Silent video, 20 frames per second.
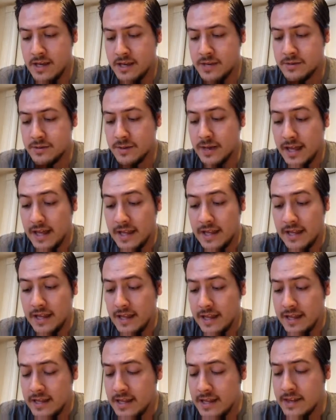So
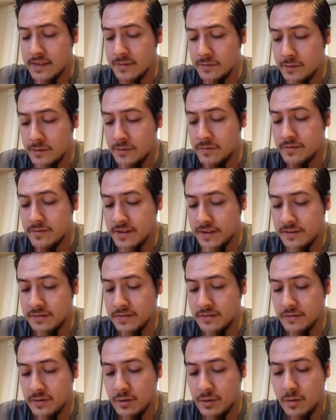I like the move
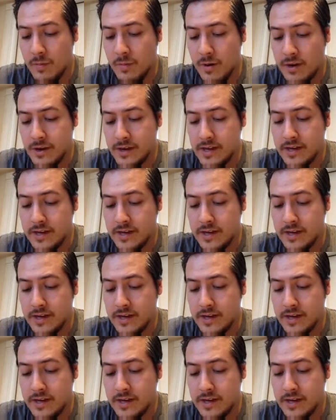definitely for Cromartie.